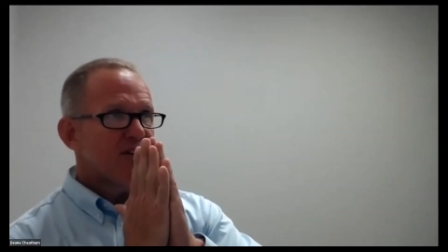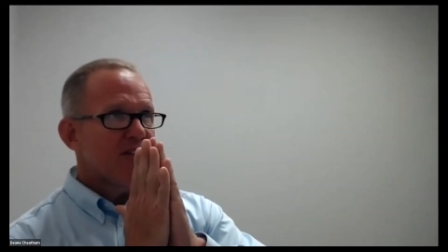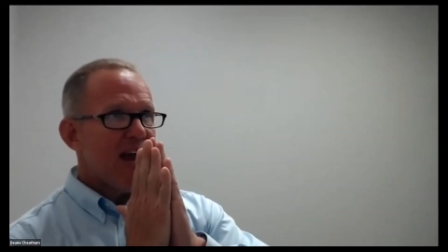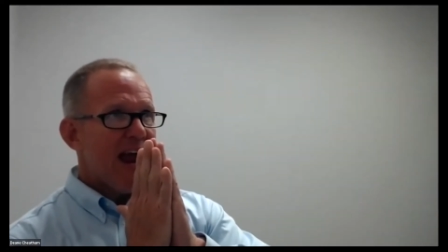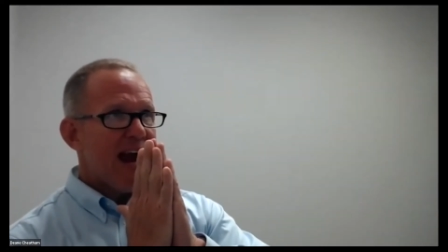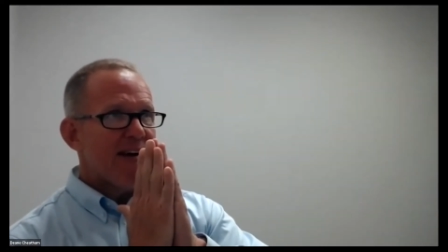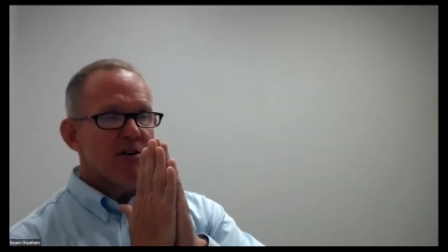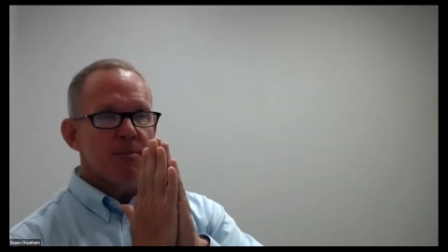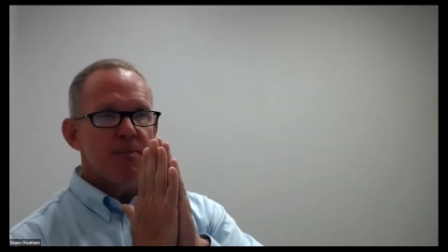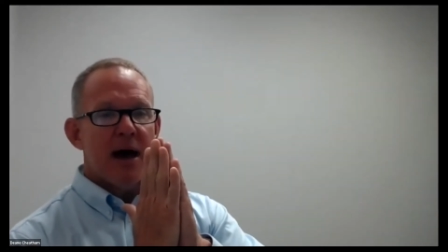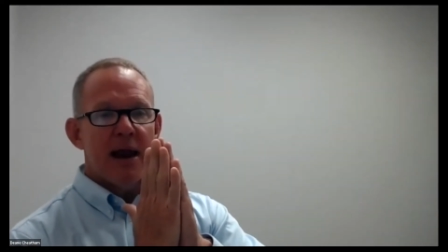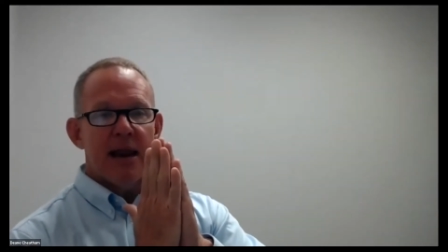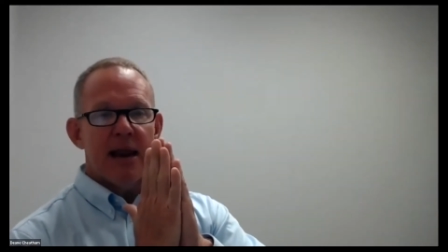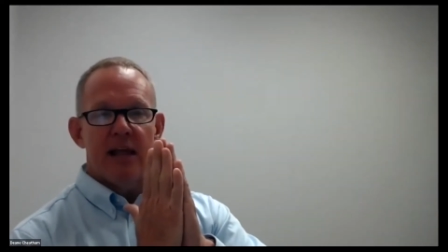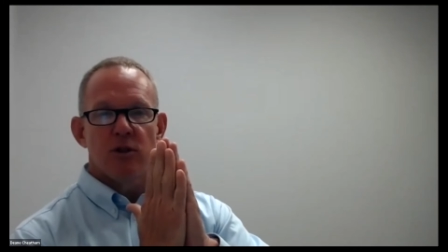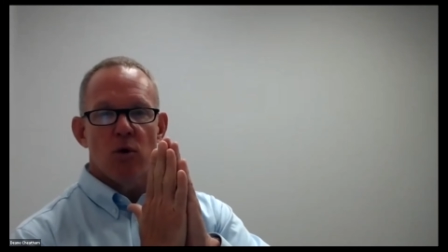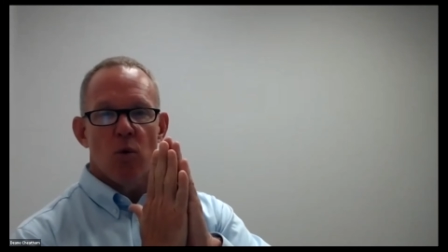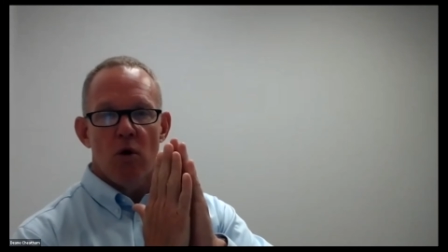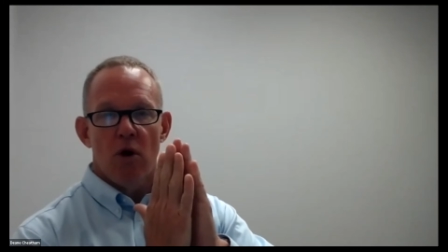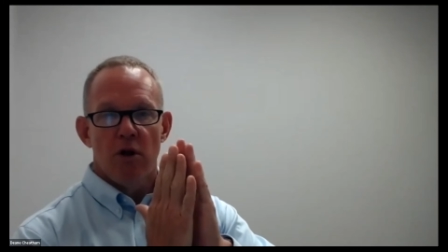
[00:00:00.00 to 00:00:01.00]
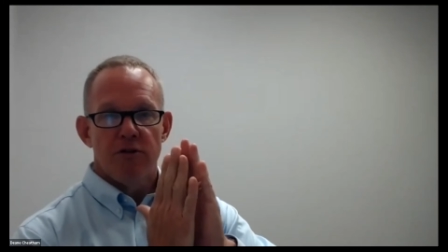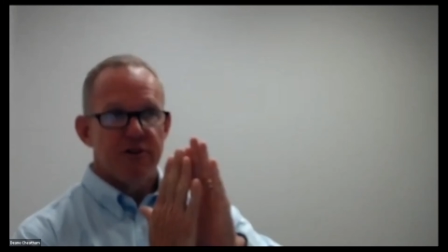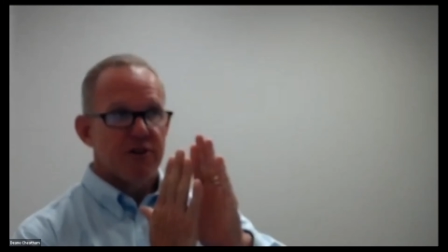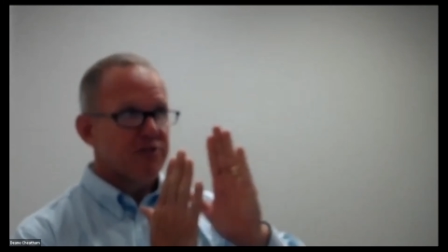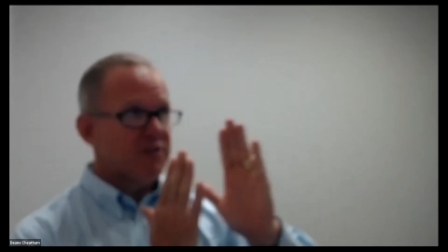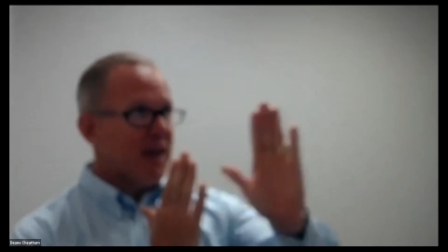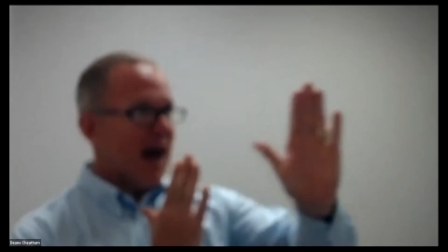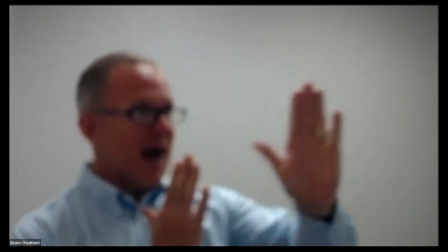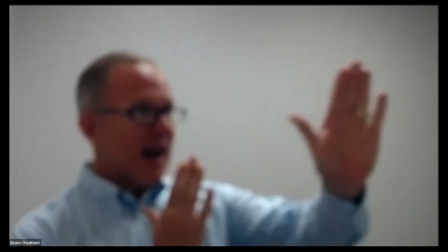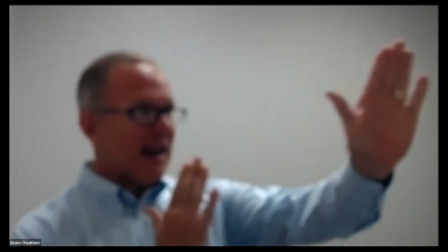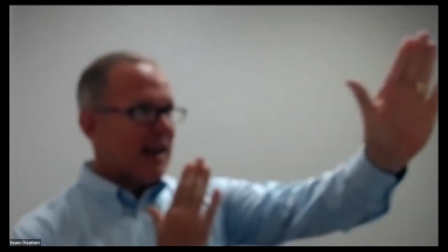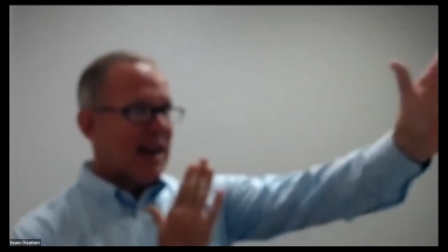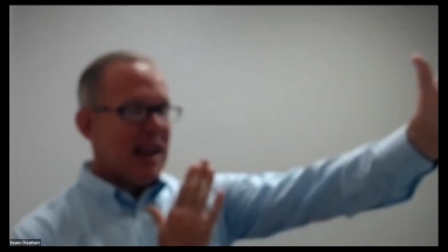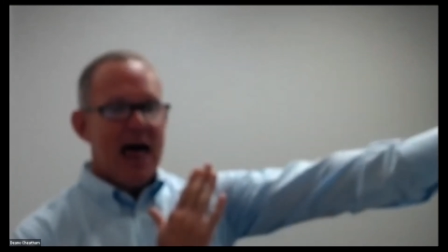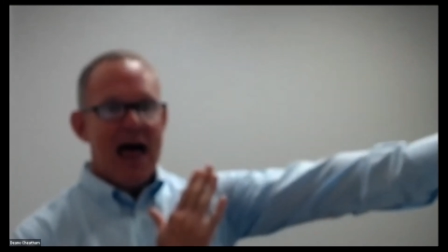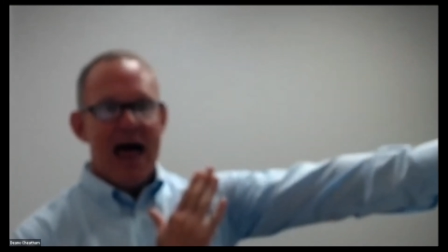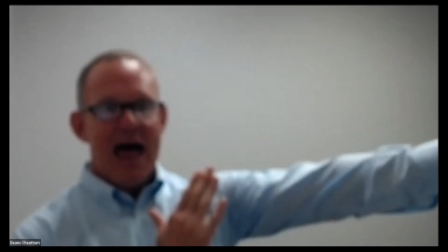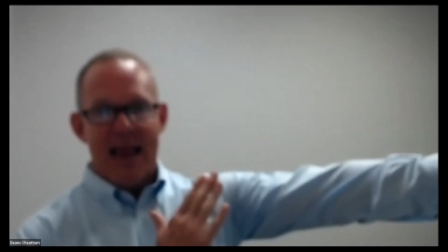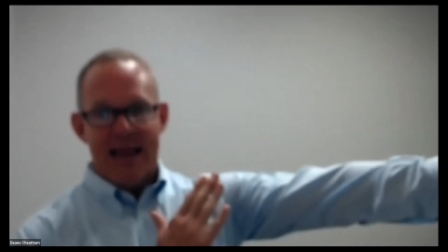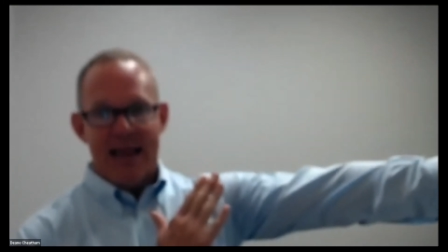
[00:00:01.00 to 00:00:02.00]
if everybody in the world just got in
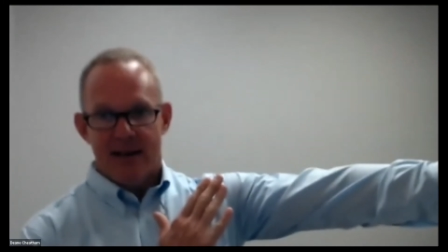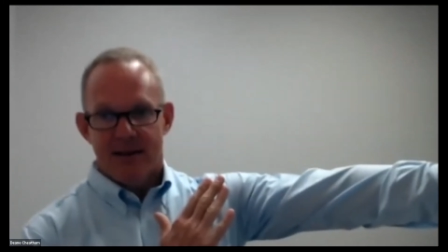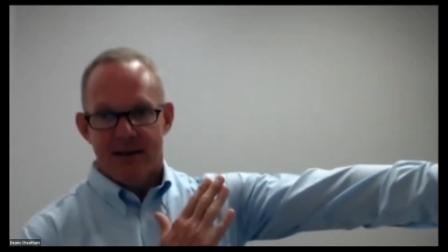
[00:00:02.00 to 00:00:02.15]
line.